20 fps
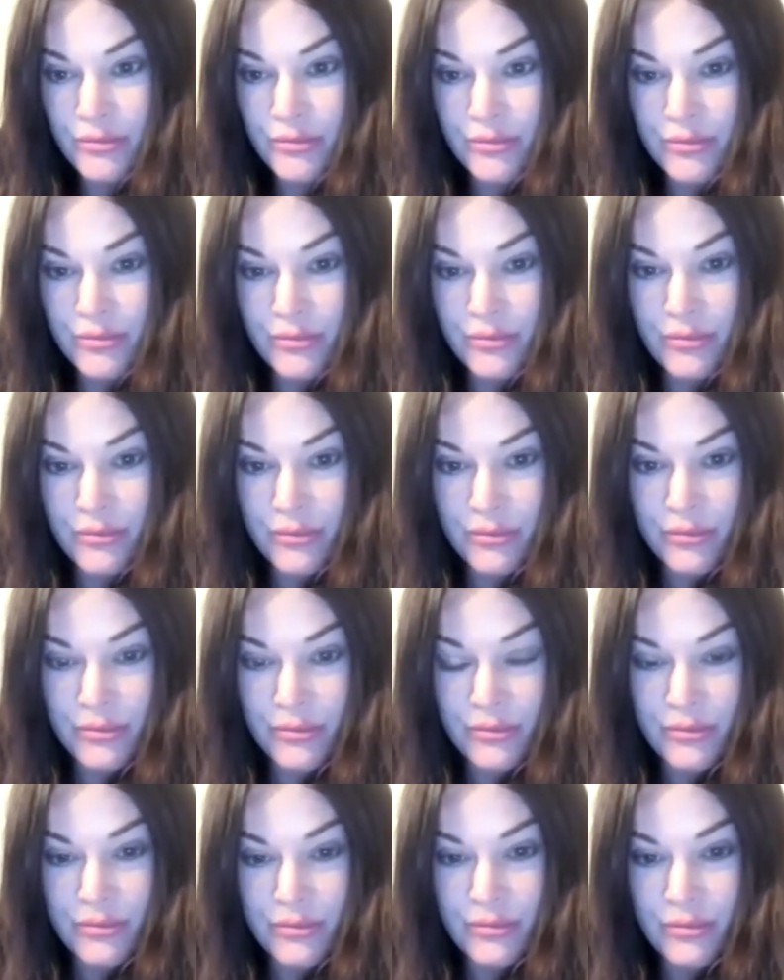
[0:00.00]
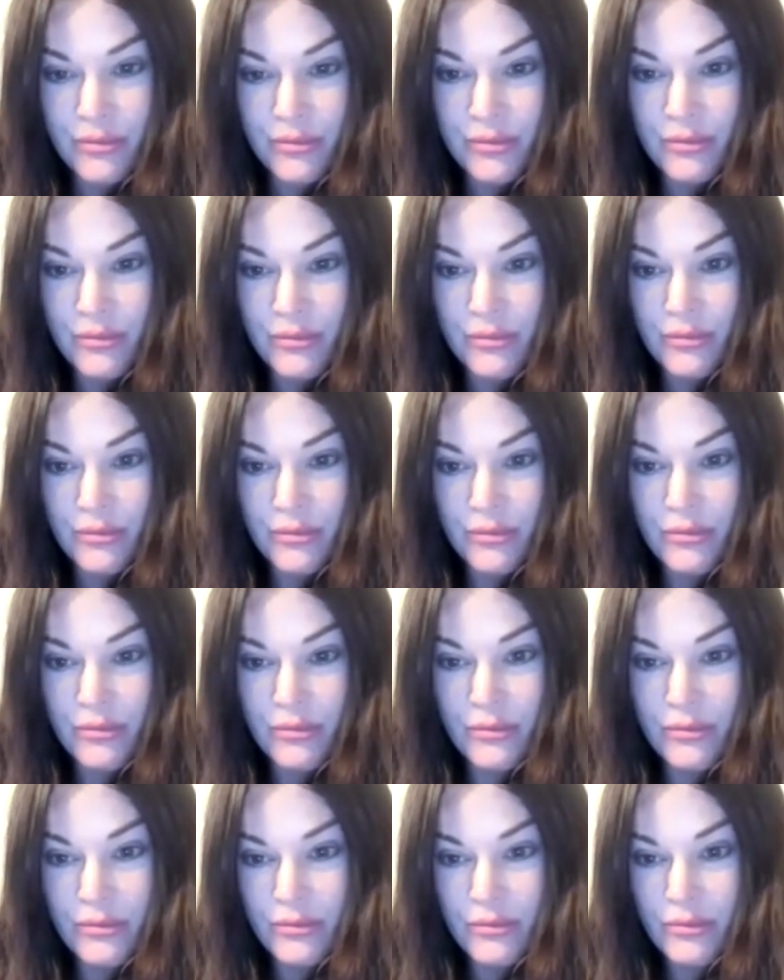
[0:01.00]

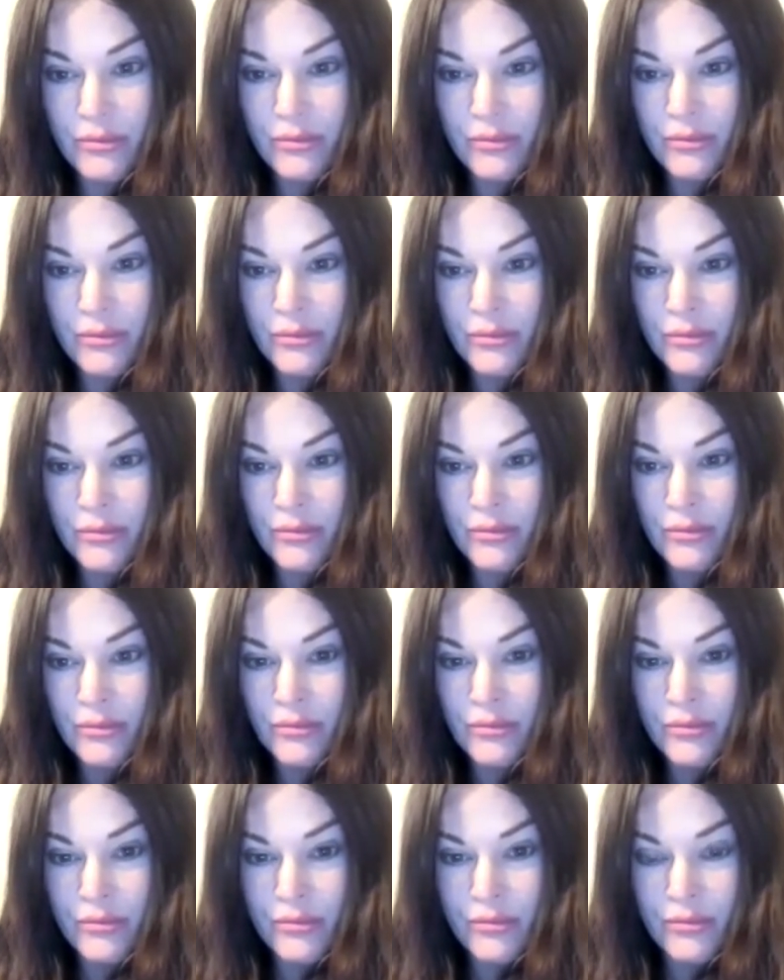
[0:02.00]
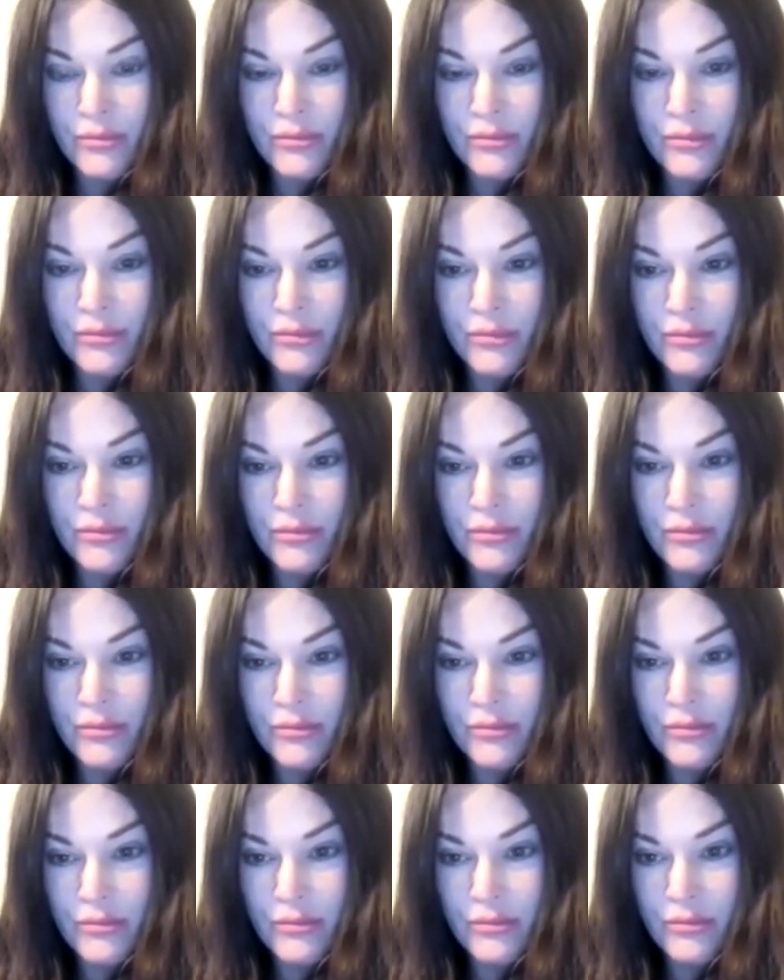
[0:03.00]

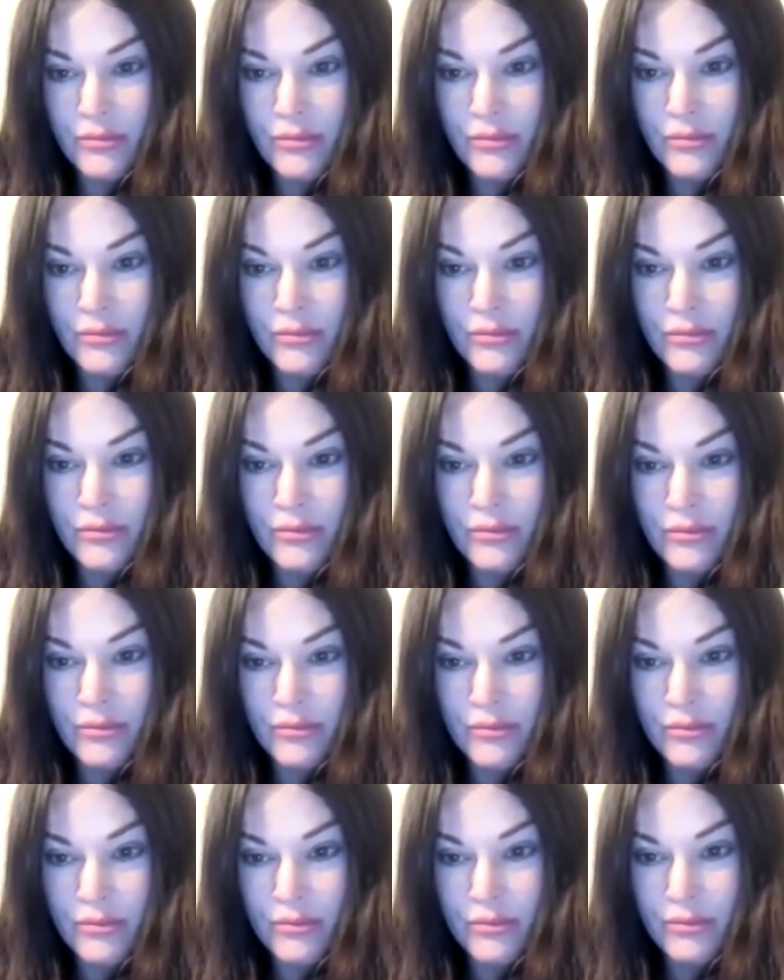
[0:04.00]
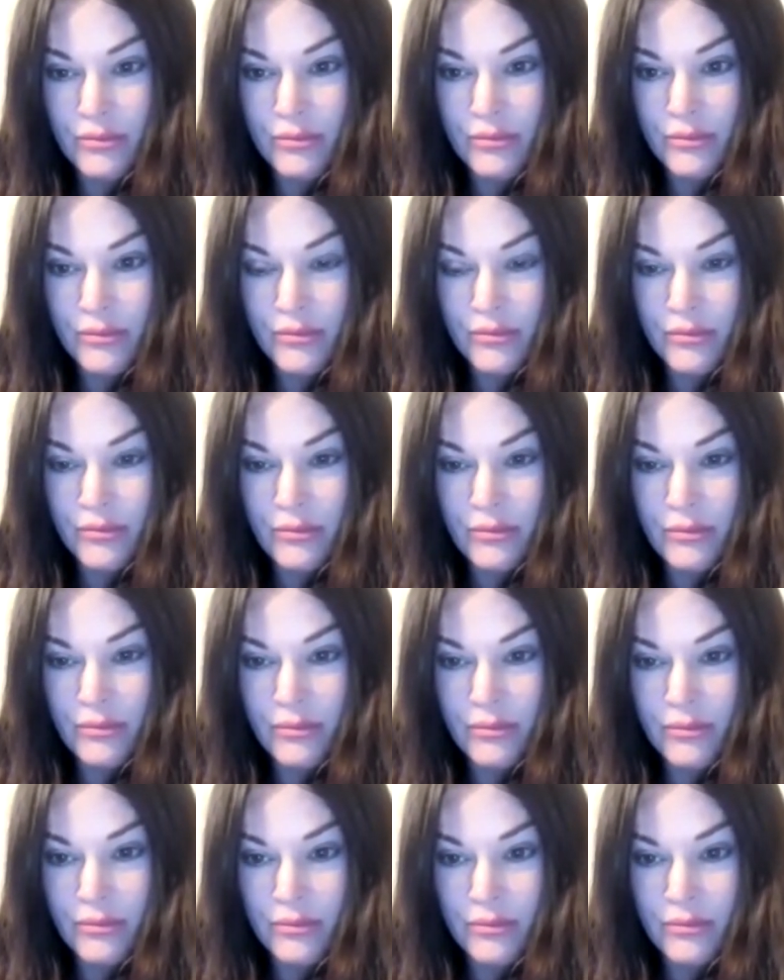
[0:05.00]

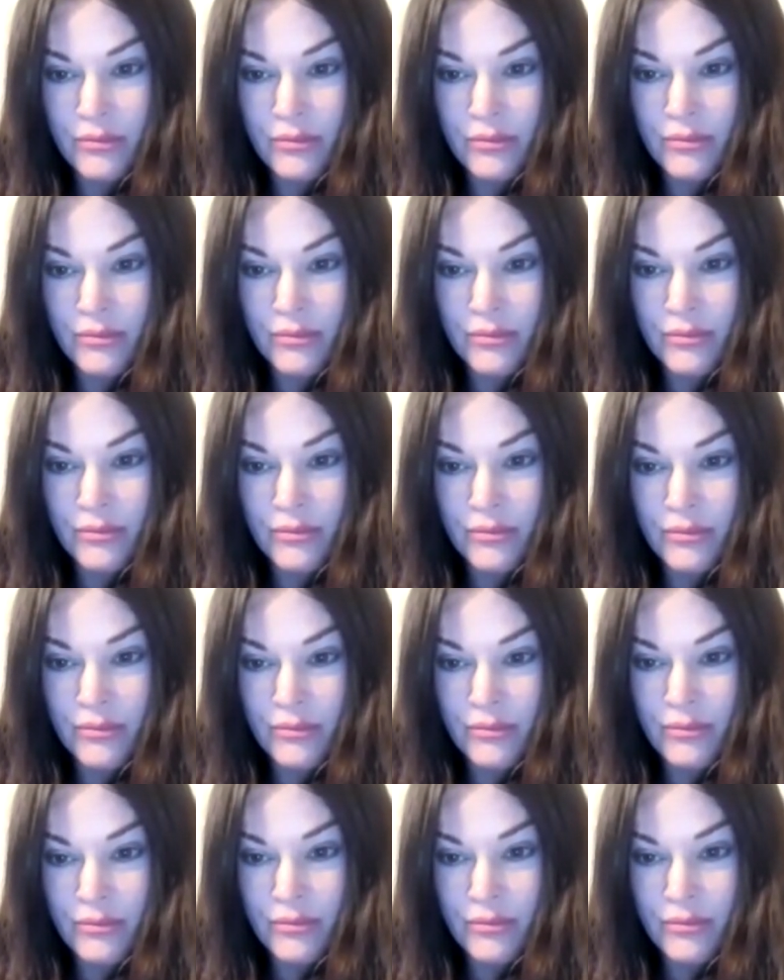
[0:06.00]
No words are spoken by the person on screen.